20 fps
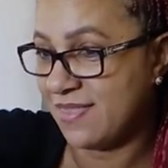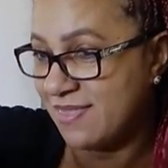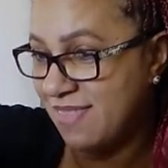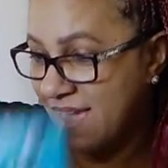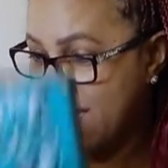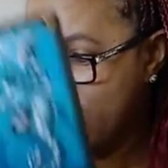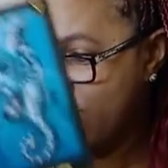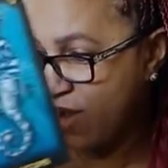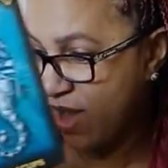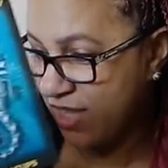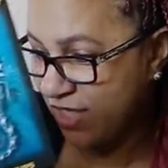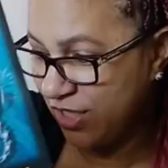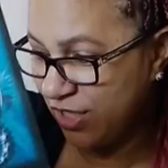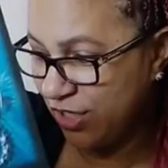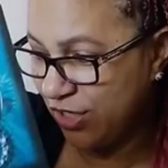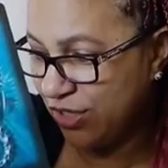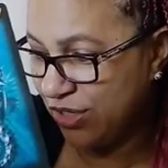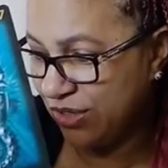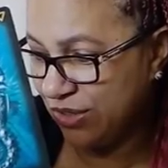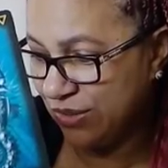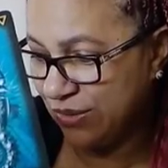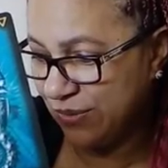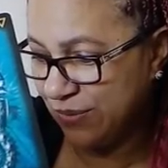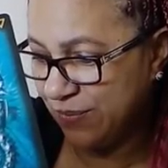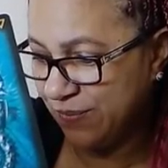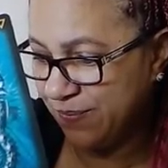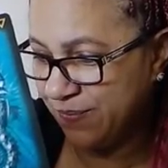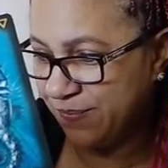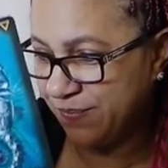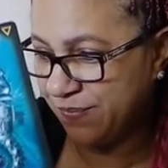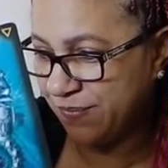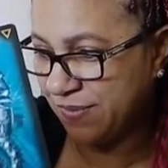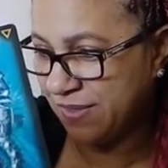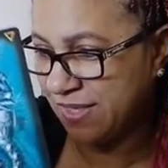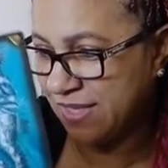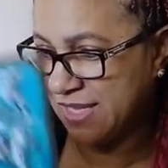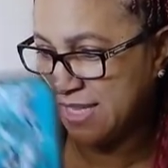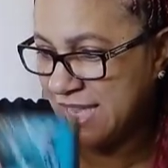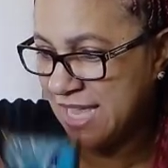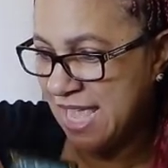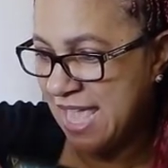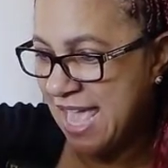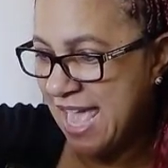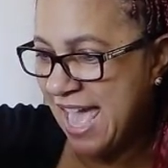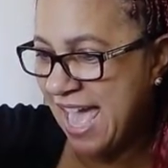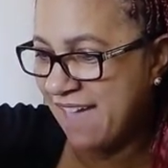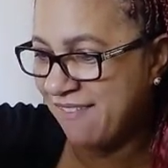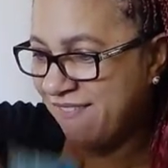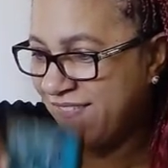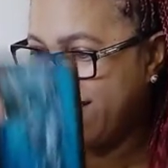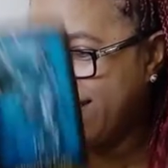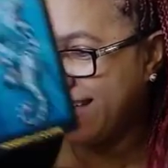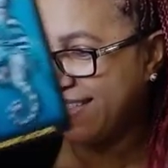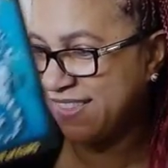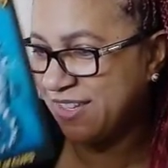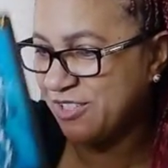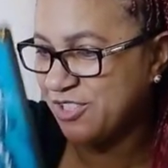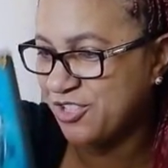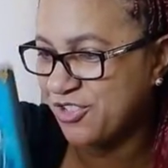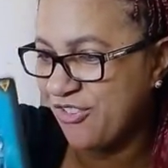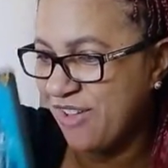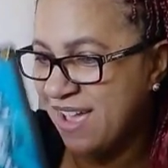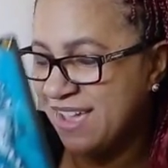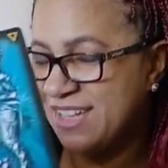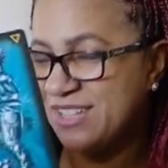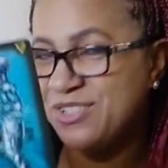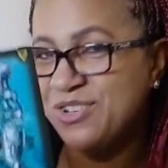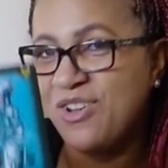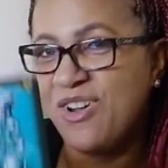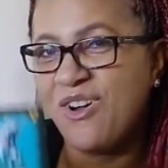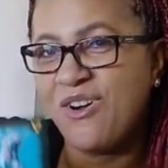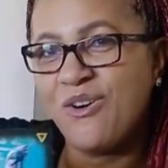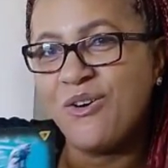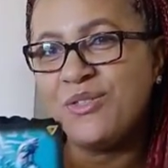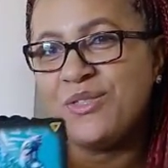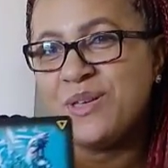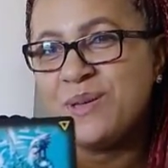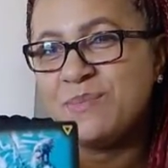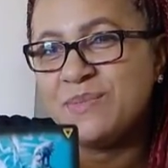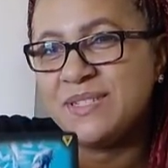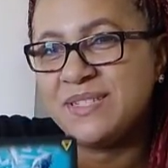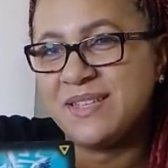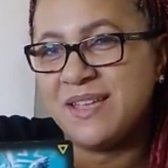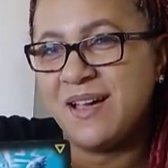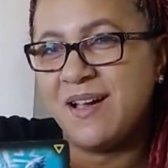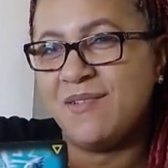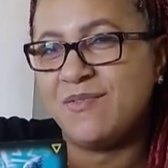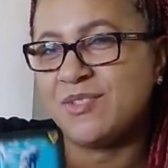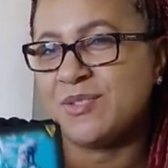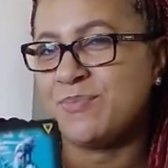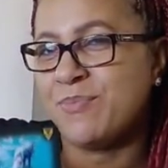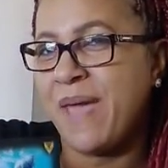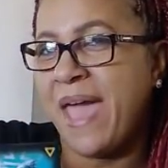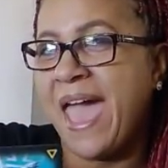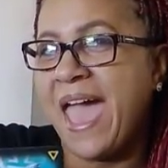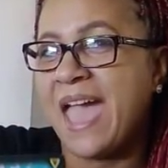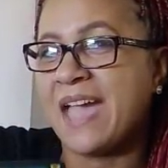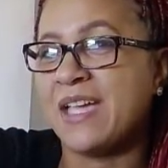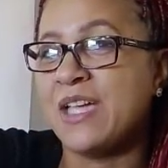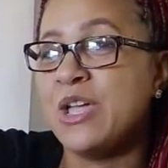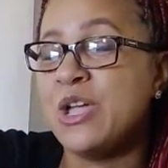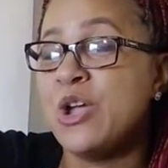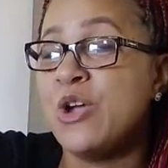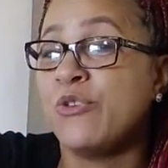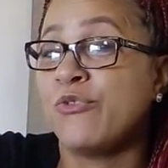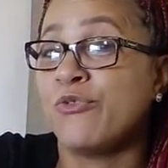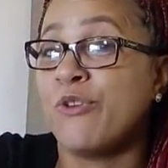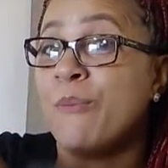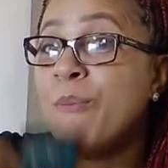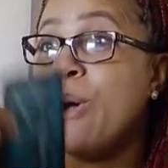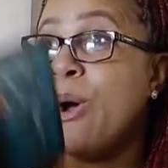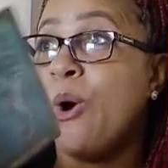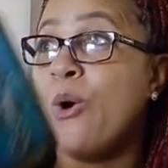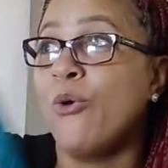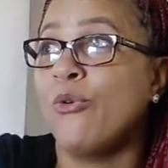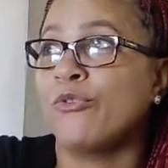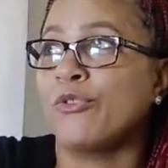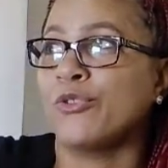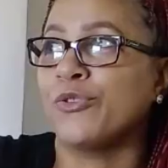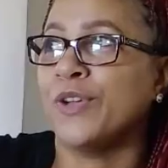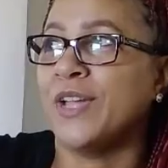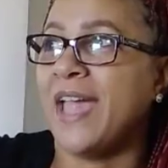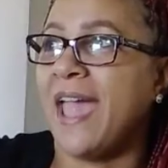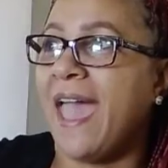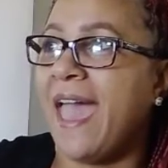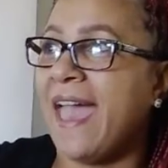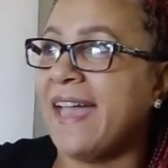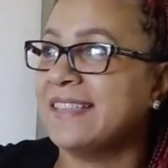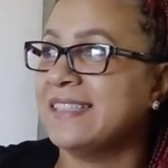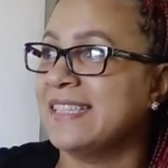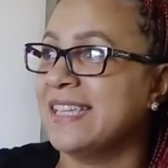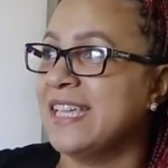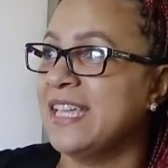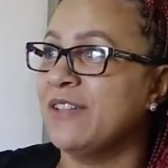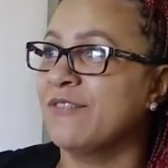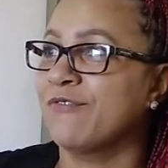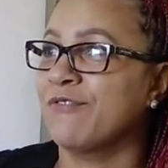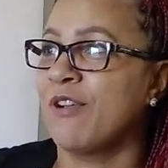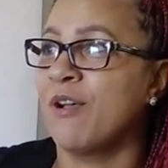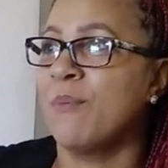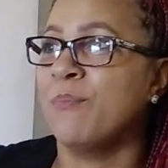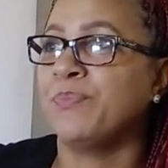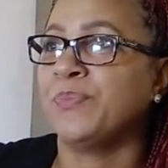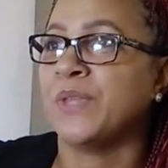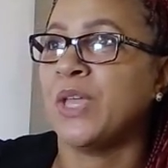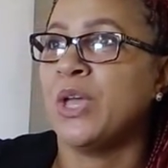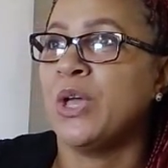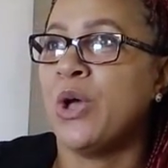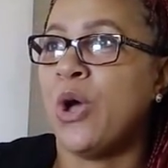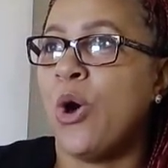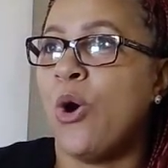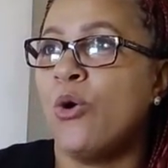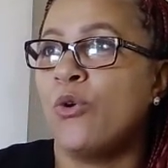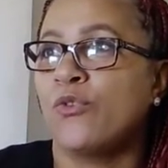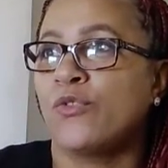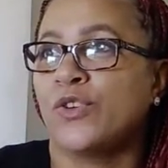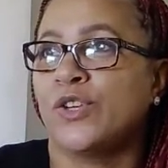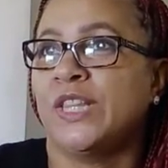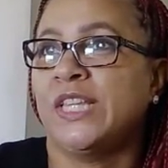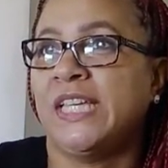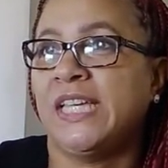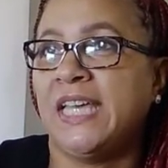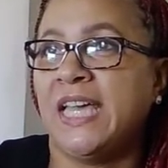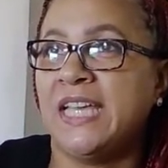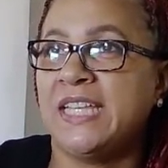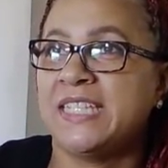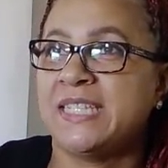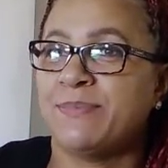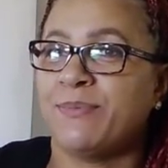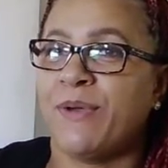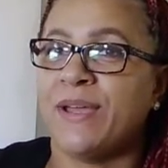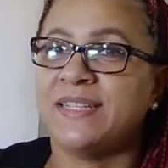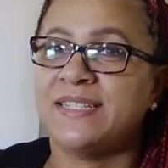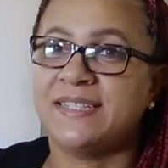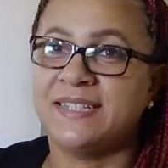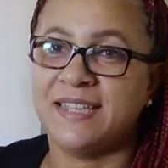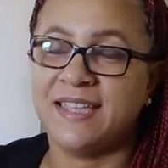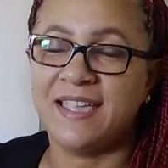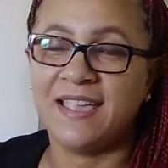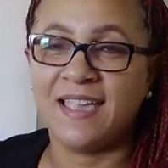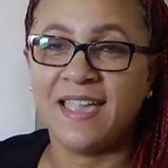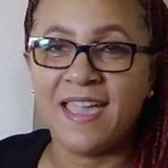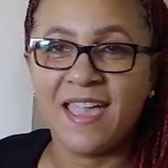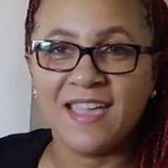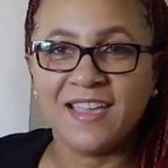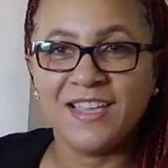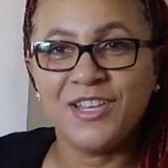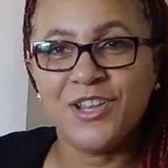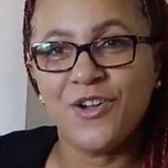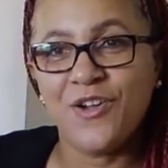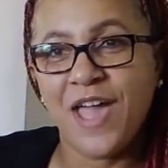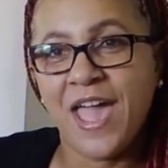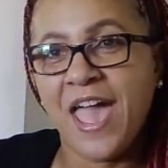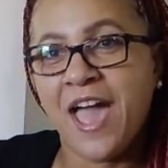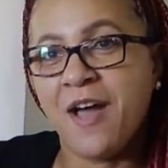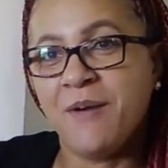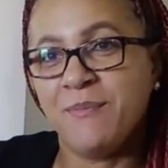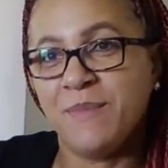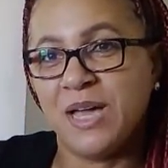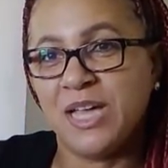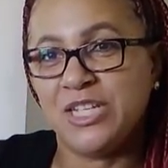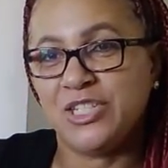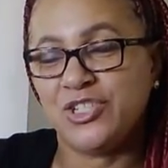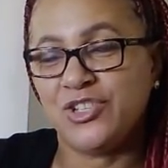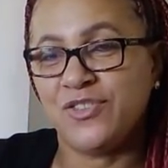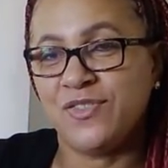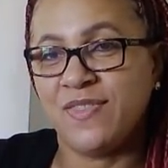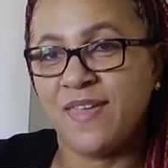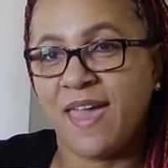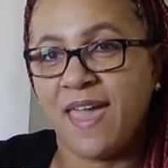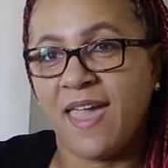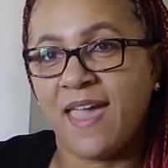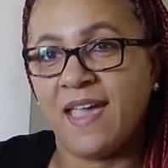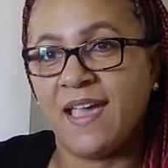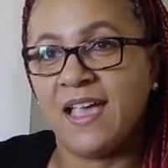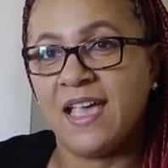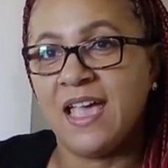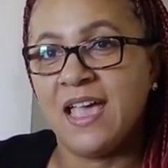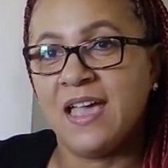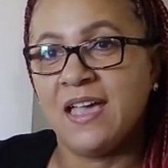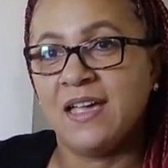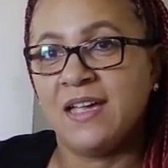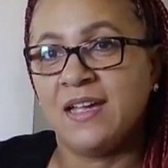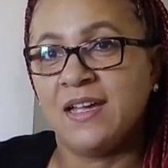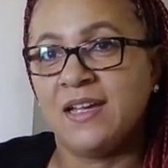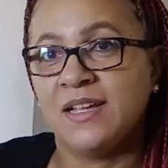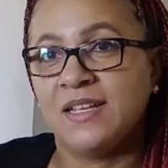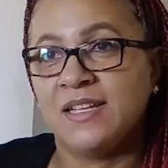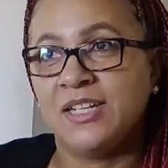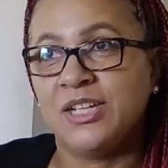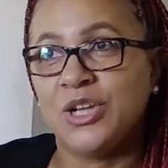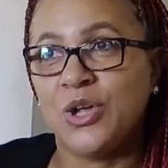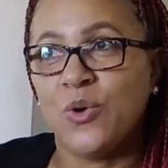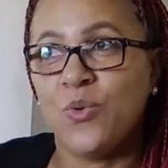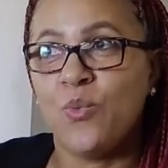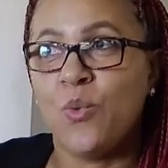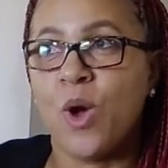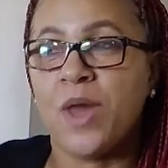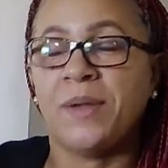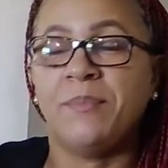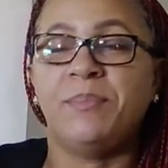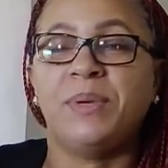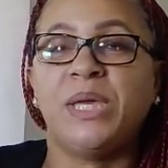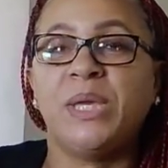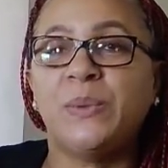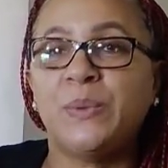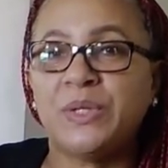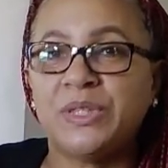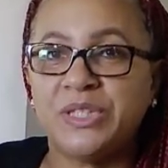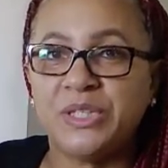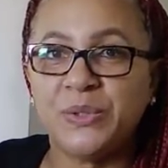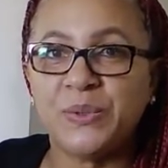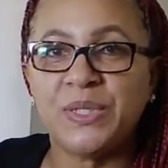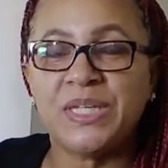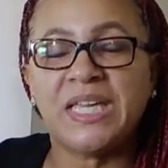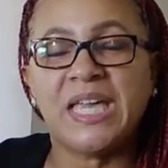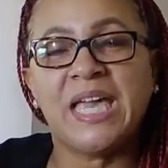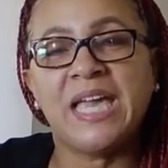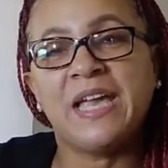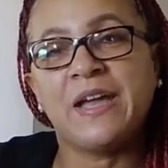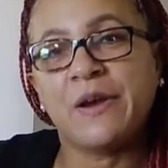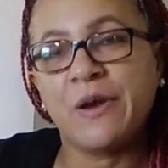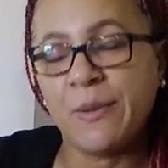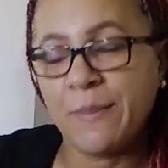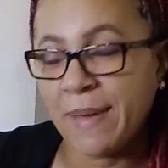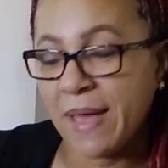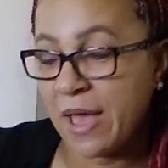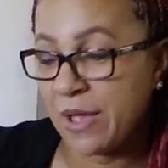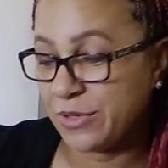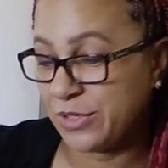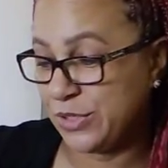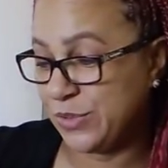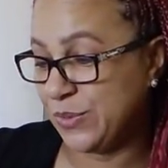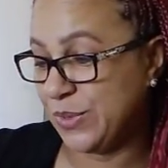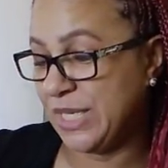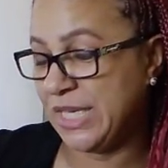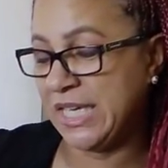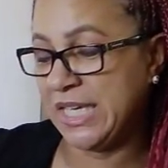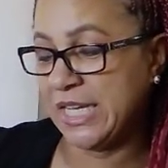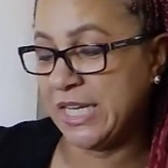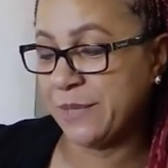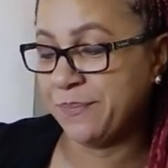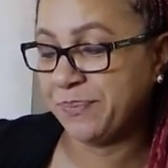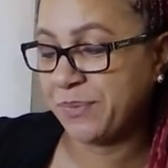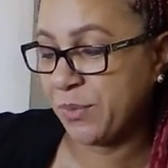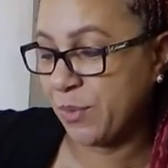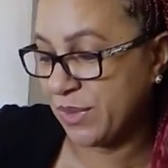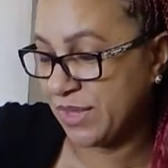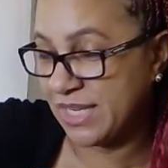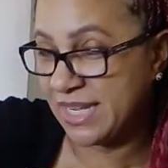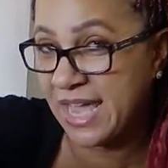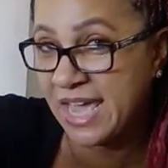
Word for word: they want you. I feel like they're trying to hold themselves back from overreacting, from overly expressing, how much they, want to be with you and care about you here with the